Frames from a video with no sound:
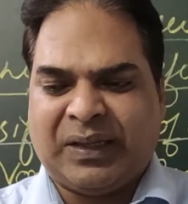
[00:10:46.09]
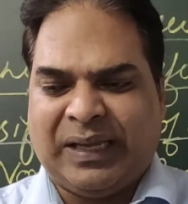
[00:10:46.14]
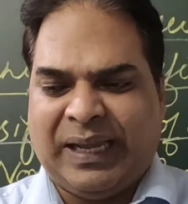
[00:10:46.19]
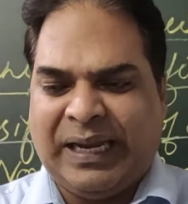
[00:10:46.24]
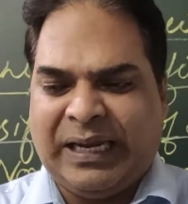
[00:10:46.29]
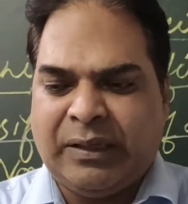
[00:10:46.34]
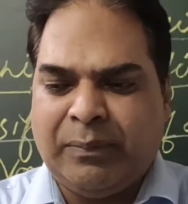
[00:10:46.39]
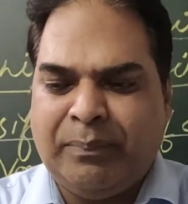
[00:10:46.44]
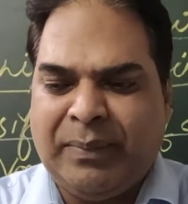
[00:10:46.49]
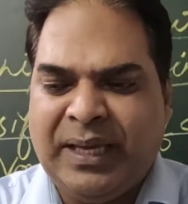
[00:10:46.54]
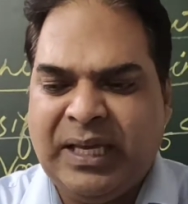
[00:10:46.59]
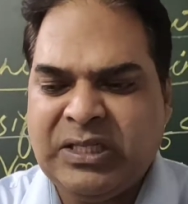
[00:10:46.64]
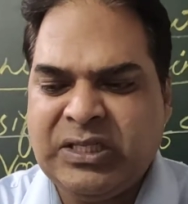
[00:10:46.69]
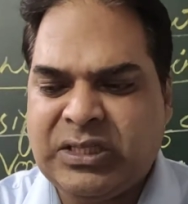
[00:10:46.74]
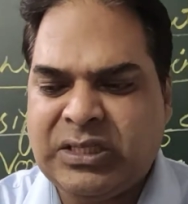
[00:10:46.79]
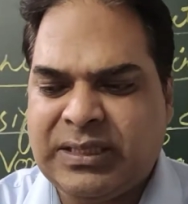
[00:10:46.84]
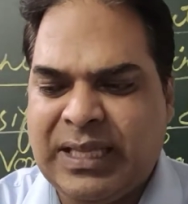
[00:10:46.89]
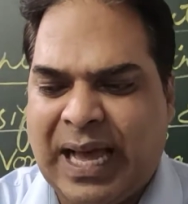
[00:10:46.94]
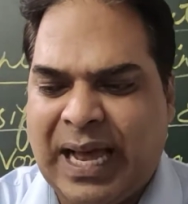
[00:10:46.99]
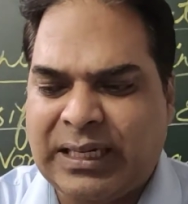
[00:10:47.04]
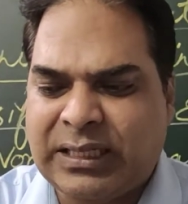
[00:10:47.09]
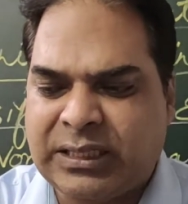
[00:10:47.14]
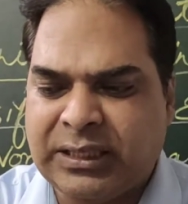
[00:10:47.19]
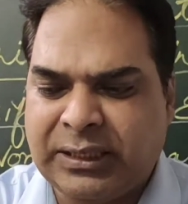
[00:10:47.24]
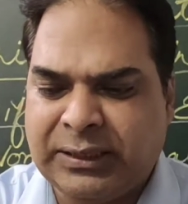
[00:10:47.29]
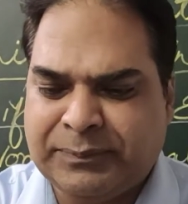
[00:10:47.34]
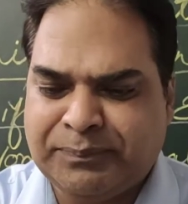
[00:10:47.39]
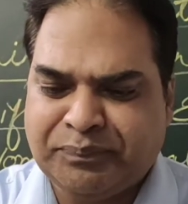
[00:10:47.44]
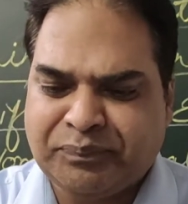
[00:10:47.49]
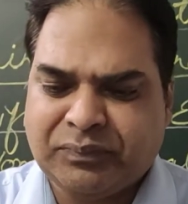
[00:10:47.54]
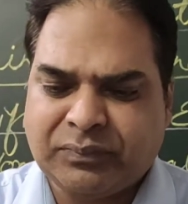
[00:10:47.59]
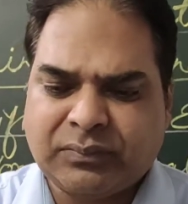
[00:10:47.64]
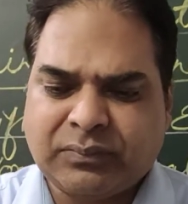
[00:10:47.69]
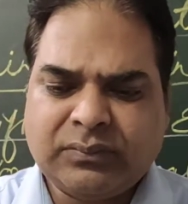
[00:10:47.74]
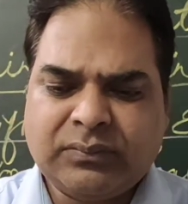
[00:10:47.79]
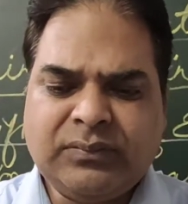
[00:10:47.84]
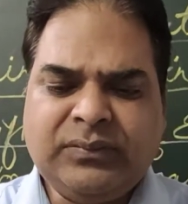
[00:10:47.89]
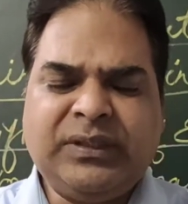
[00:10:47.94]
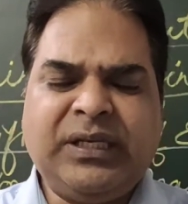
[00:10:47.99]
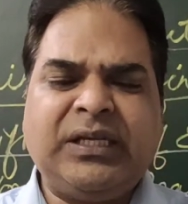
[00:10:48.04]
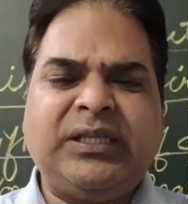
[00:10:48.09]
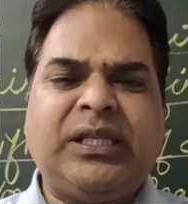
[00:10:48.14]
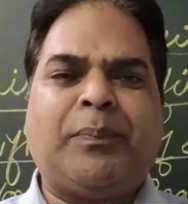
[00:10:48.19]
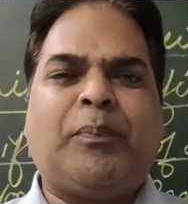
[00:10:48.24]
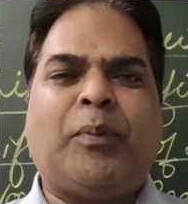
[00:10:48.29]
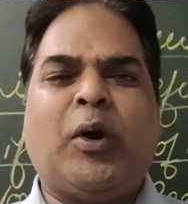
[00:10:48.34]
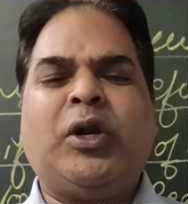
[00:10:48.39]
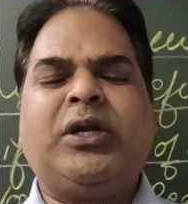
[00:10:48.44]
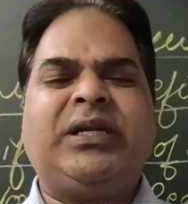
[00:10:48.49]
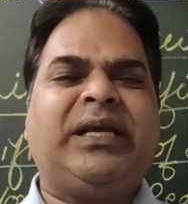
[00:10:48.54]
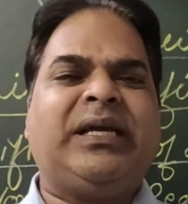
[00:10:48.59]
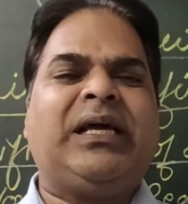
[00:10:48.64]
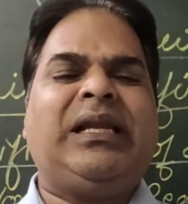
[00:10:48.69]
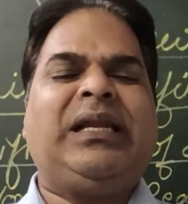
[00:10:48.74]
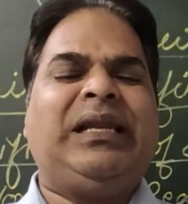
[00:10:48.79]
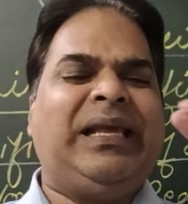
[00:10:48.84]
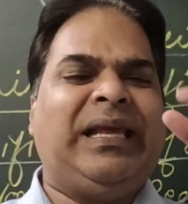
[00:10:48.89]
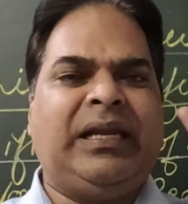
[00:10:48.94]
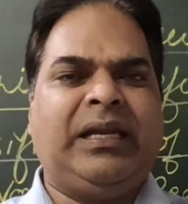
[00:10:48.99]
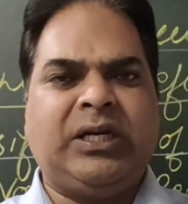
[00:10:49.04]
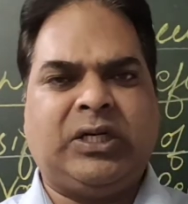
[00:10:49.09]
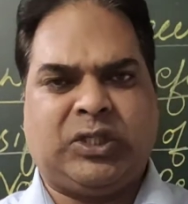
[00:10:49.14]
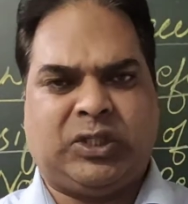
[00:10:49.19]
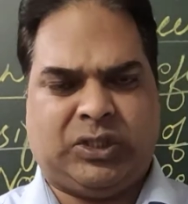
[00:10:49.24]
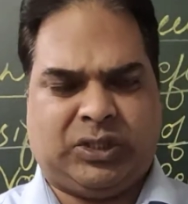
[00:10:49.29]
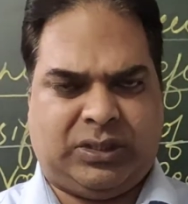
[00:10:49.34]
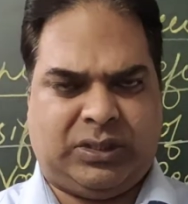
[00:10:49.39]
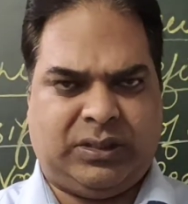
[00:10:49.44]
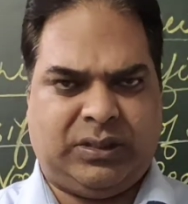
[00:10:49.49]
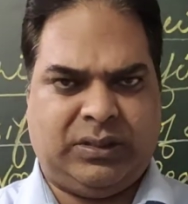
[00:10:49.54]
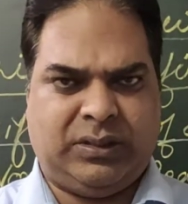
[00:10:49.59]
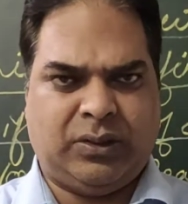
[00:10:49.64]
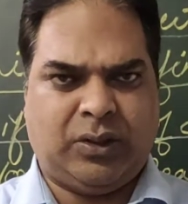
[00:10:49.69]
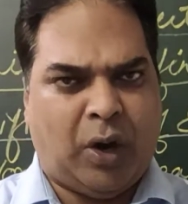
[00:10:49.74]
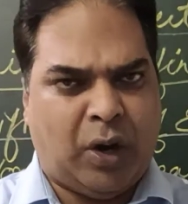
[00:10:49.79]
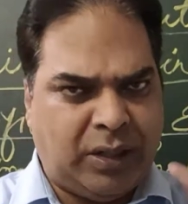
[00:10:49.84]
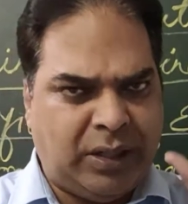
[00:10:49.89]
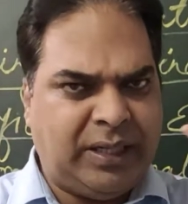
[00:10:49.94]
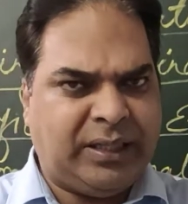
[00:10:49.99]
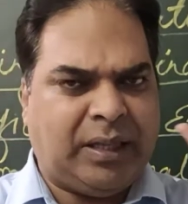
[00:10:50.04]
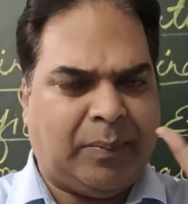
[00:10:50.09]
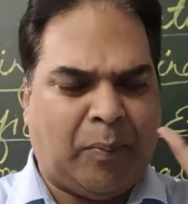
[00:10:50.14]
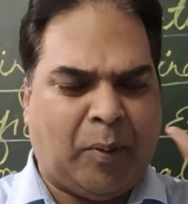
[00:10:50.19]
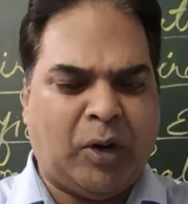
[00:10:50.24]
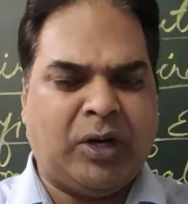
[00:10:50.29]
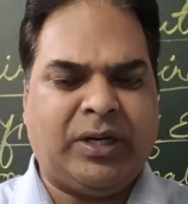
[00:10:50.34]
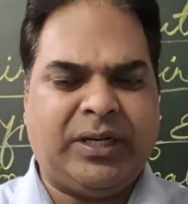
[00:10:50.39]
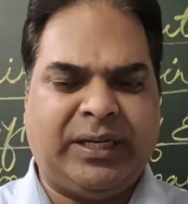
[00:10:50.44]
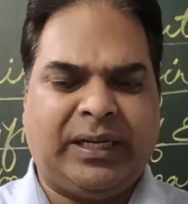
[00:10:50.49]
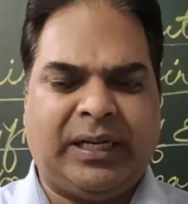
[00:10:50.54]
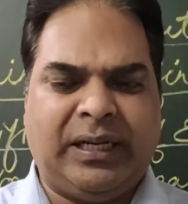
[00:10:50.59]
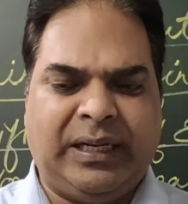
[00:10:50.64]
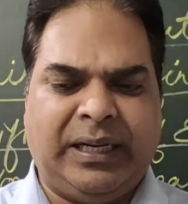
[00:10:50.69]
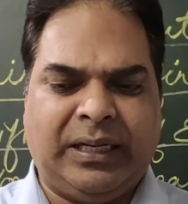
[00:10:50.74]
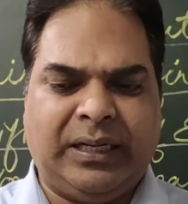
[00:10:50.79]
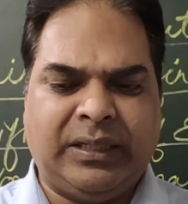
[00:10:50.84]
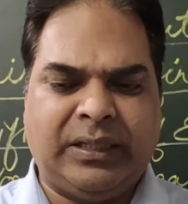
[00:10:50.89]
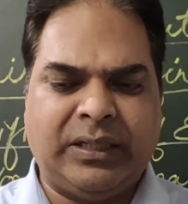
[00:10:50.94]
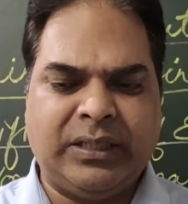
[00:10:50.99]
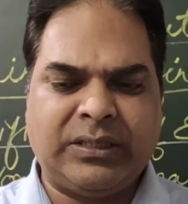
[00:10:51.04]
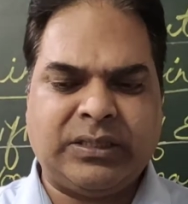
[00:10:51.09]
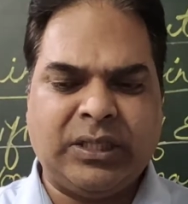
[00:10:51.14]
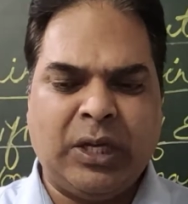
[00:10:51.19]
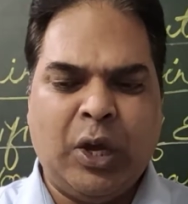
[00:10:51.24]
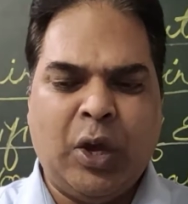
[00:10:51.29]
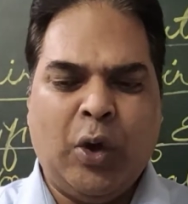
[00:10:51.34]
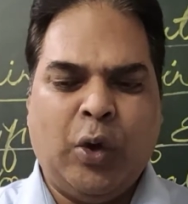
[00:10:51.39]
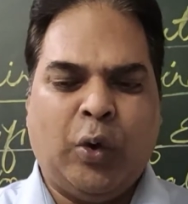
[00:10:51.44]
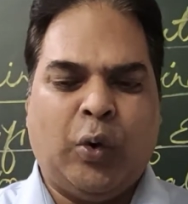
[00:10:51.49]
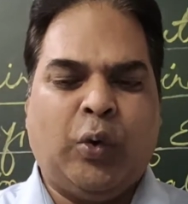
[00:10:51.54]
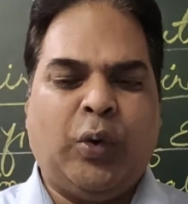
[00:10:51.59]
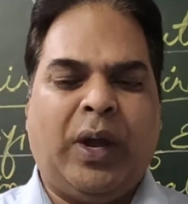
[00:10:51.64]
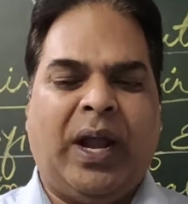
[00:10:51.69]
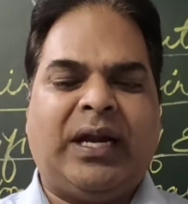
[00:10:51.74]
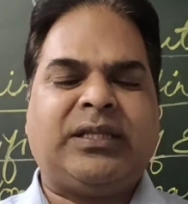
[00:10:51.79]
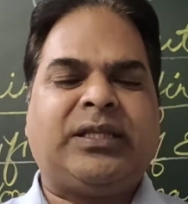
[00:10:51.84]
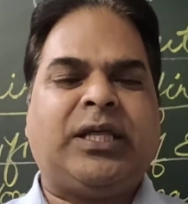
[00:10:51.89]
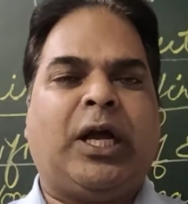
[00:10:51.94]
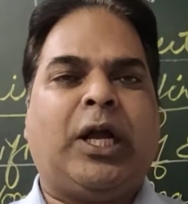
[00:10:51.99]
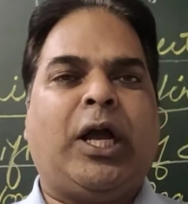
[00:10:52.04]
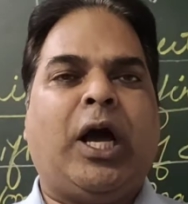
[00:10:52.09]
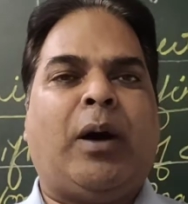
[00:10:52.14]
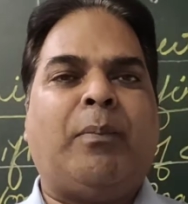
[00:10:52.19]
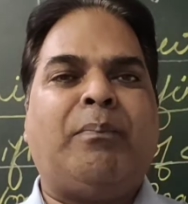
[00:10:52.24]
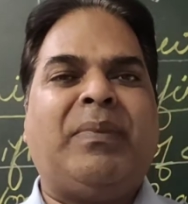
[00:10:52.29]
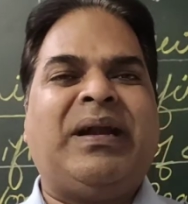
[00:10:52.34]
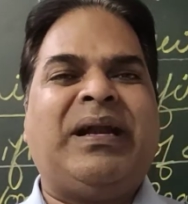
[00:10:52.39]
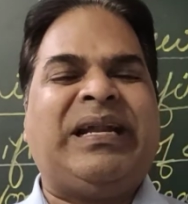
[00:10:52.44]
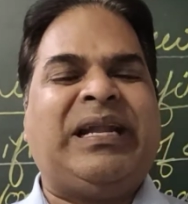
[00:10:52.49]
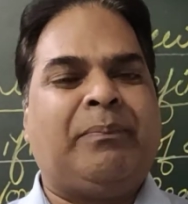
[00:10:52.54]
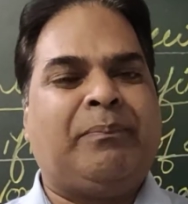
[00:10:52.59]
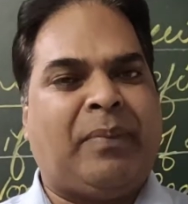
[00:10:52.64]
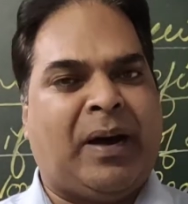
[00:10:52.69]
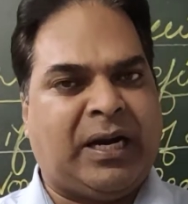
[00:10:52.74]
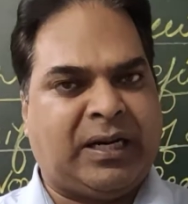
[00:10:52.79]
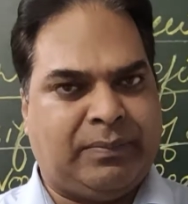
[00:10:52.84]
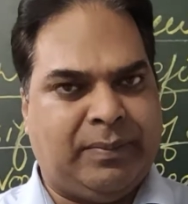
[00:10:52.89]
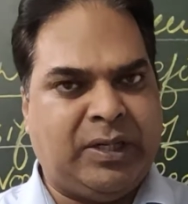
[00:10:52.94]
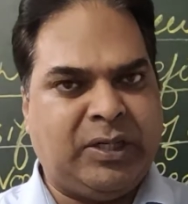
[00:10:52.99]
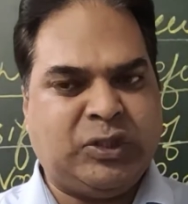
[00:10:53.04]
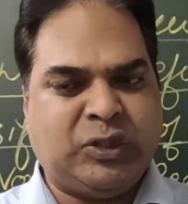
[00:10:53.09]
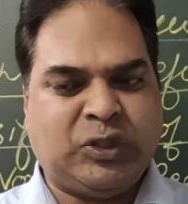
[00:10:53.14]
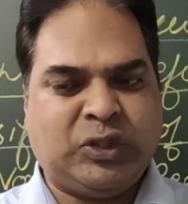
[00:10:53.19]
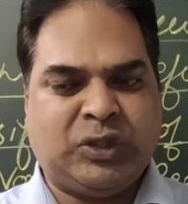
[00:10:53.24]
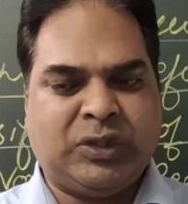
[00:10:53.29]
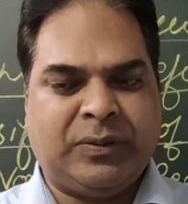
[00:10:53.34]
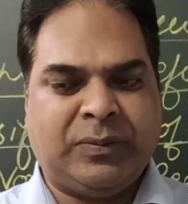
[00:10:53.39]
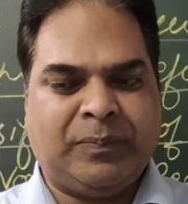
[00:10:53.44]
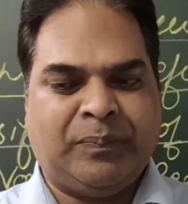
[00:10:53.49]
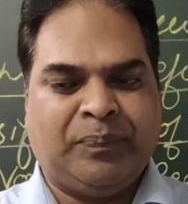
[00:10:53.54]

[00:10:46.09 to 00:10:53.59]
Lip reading: it means that the political leaders, only the political leaders who head the government departments,